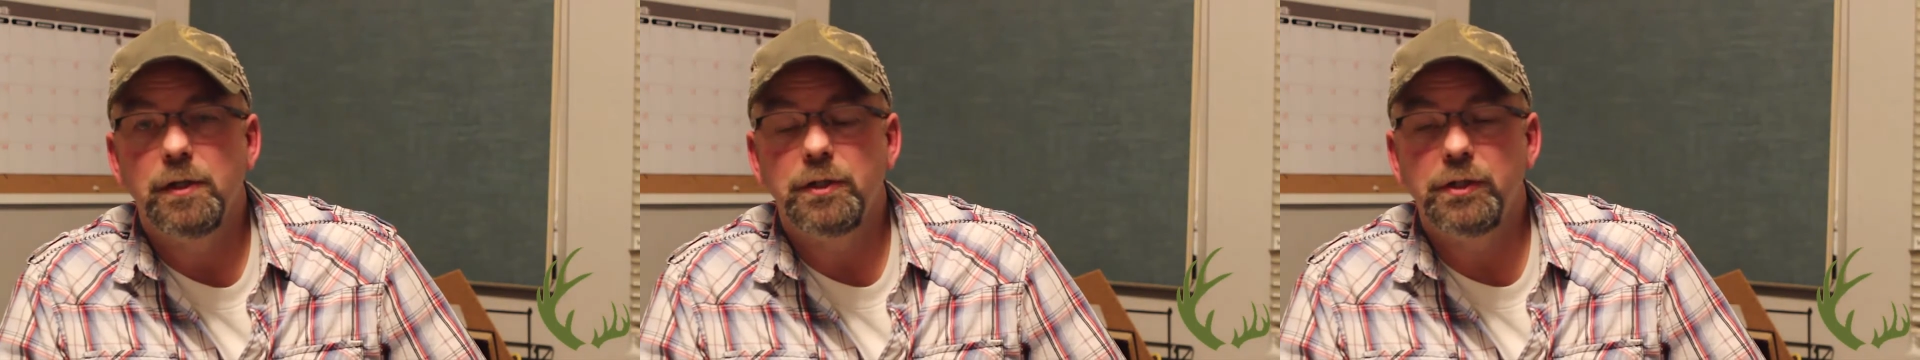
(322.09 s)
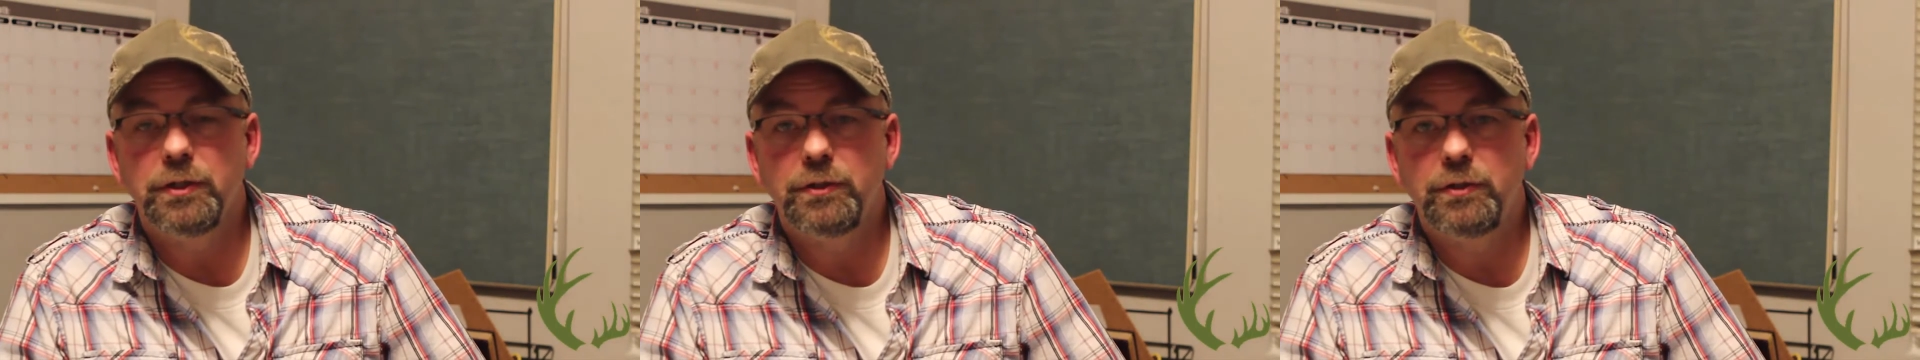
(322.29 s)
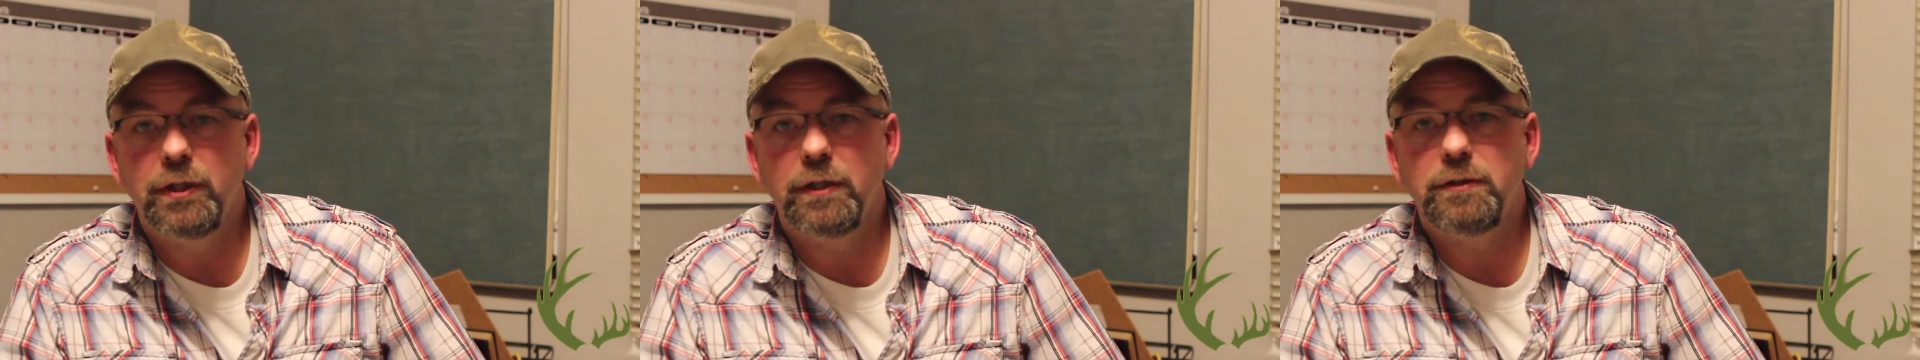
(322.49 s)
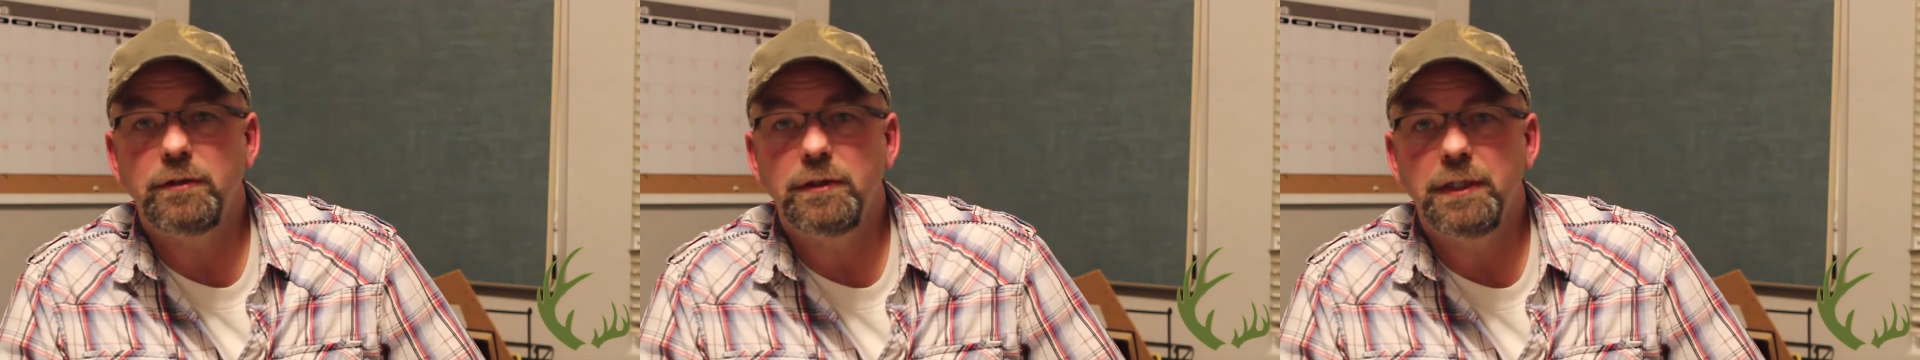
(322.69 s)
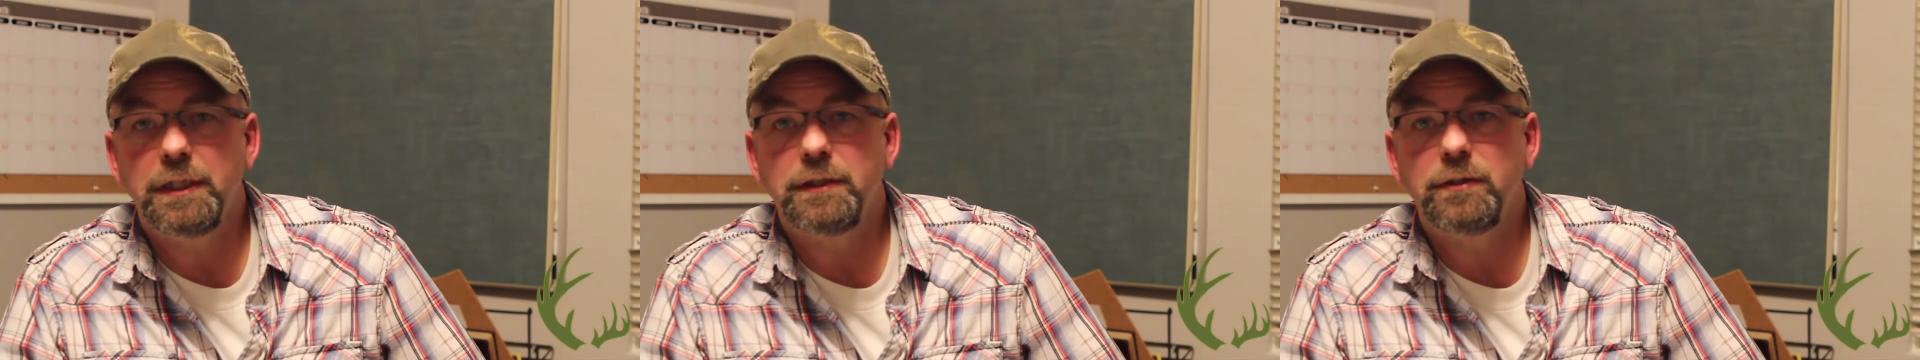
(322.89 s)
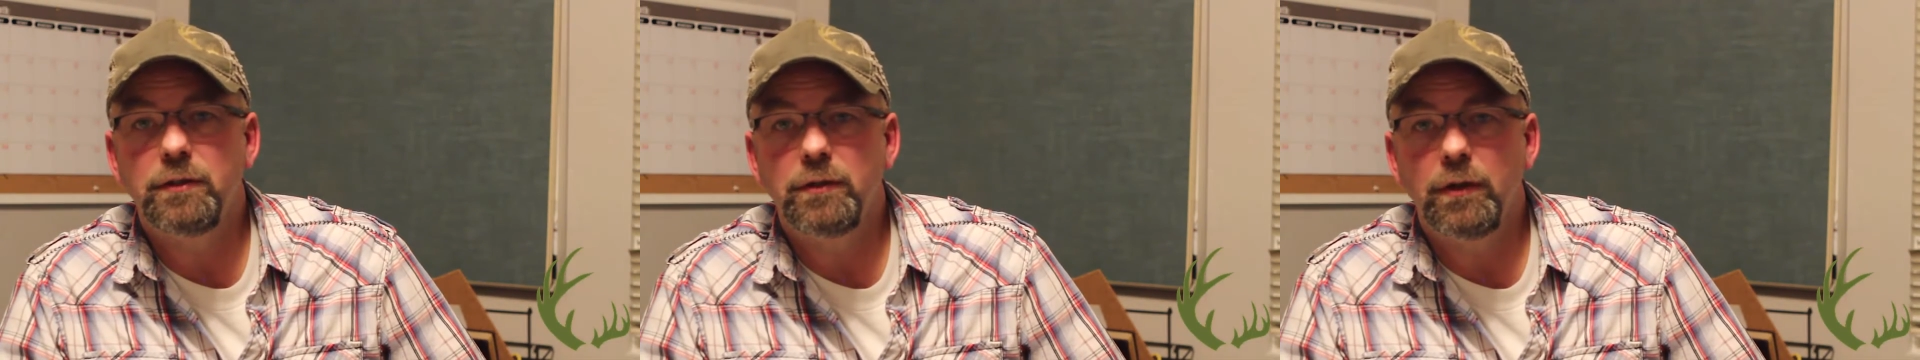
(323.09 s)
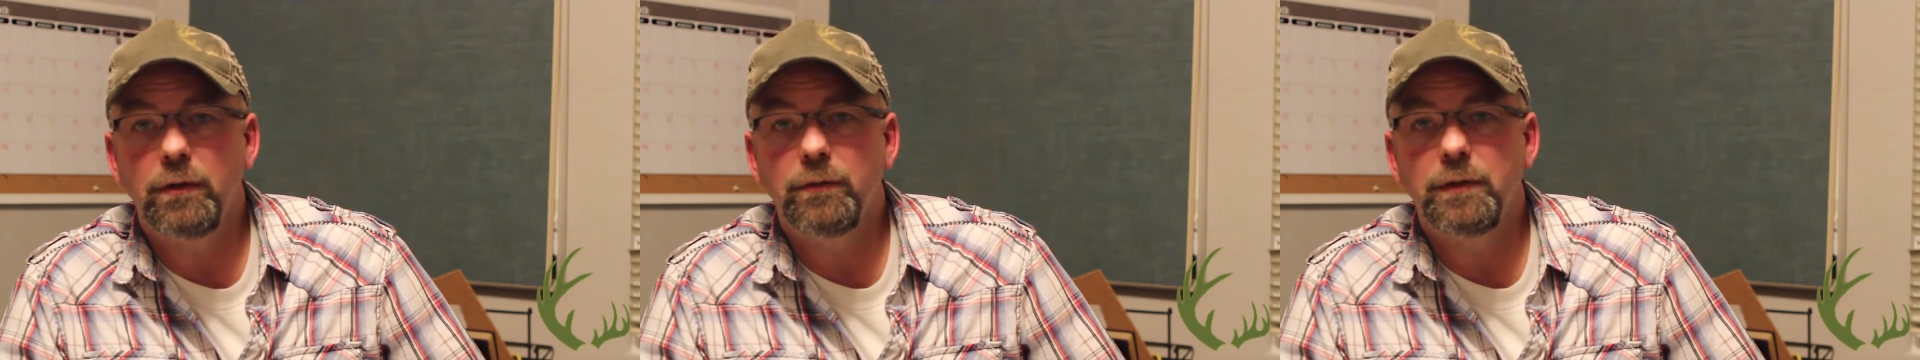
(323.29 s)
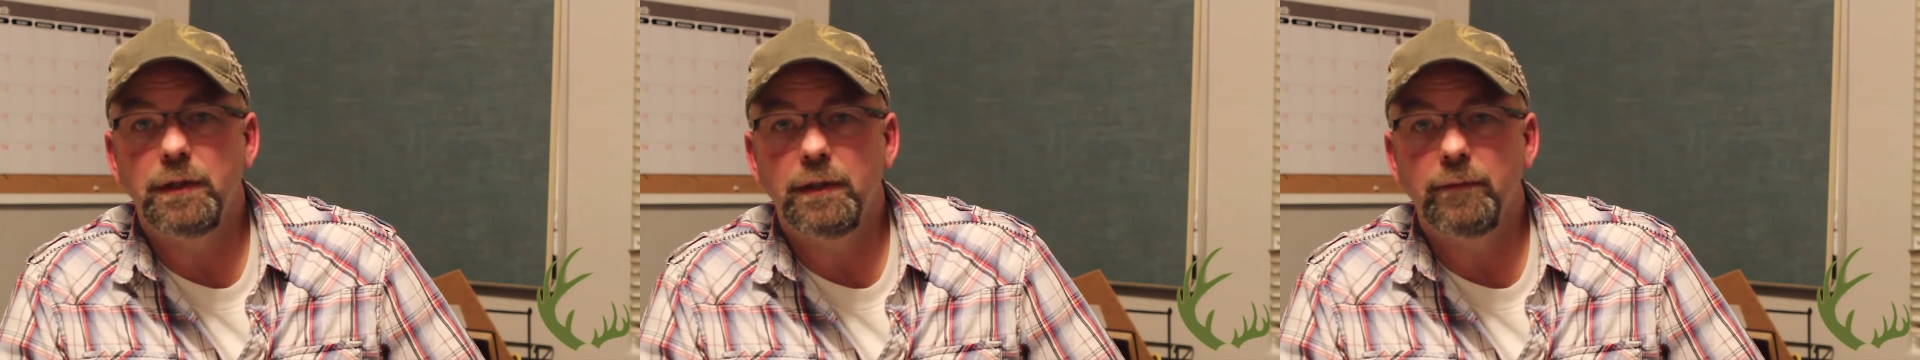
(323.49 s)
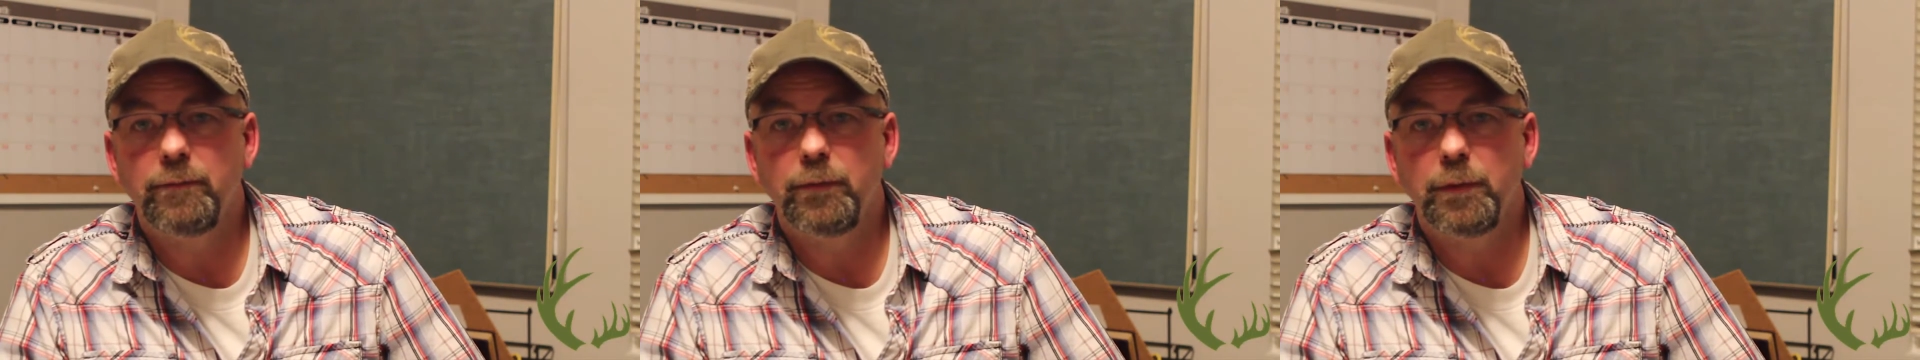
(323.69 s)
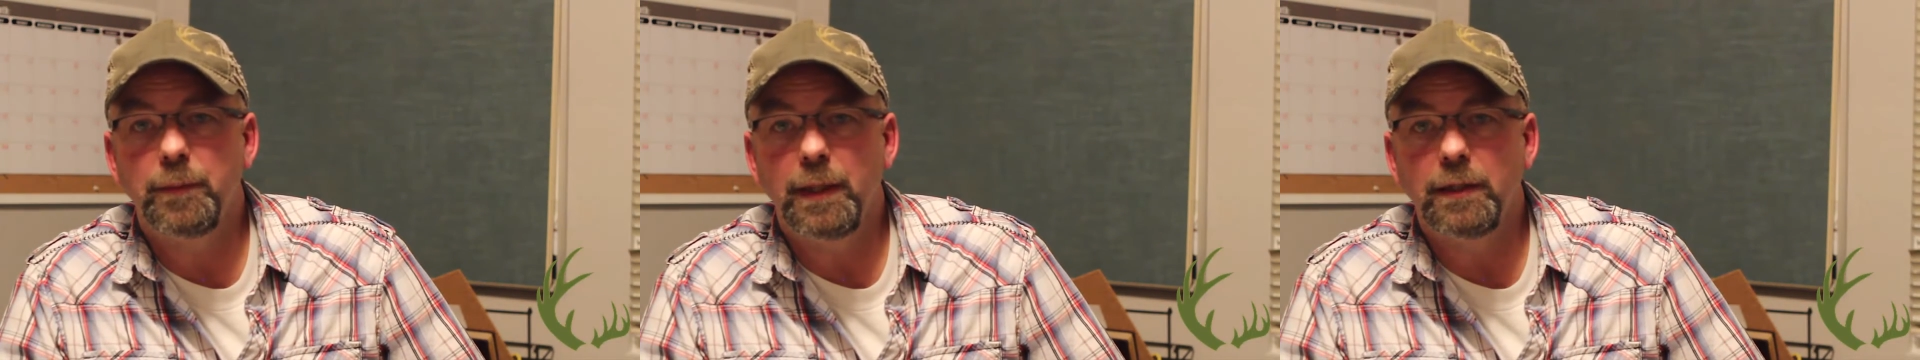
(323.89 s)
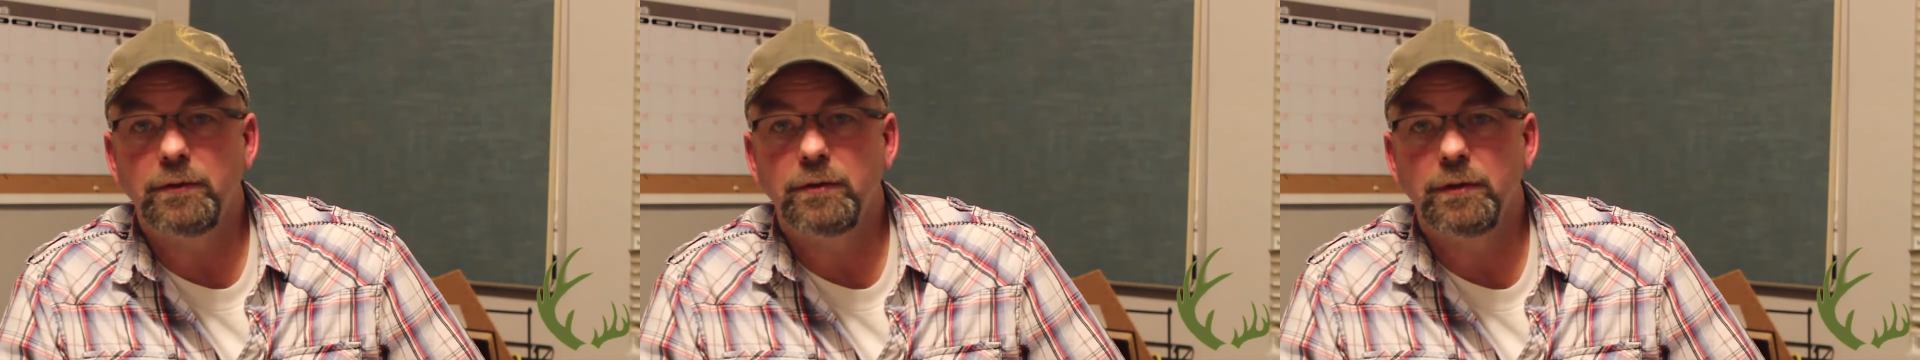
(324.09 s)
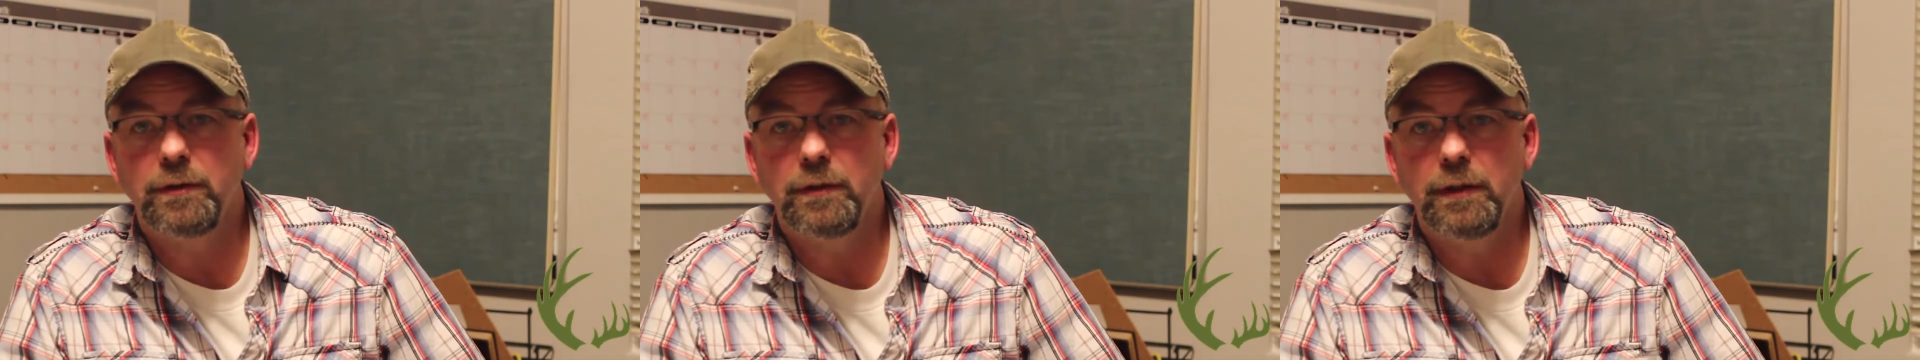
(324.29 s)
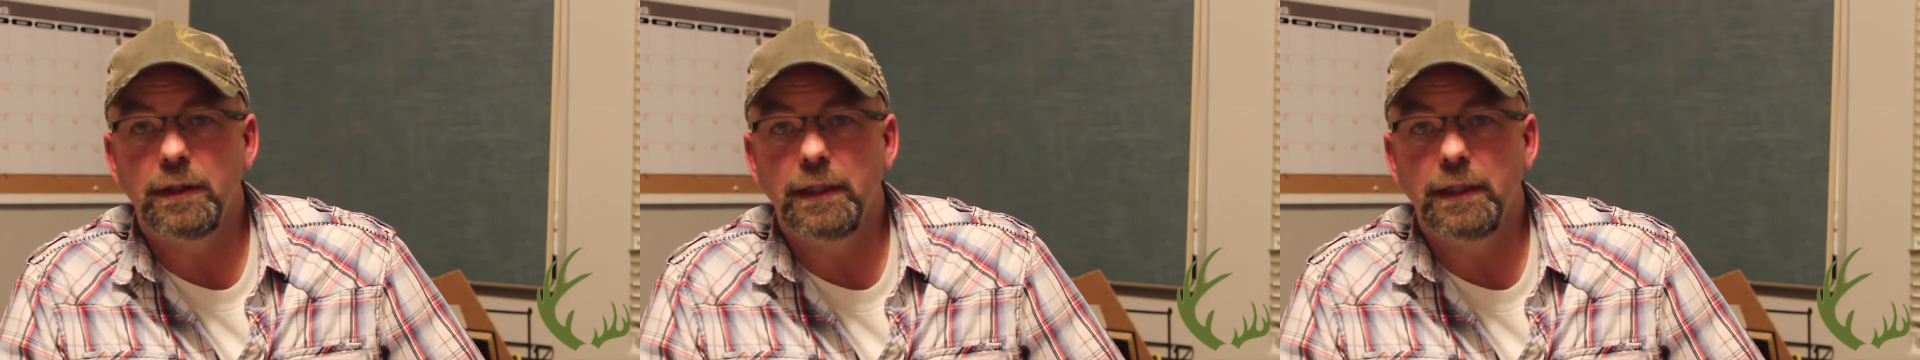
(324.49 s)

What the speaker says: You just need to know the information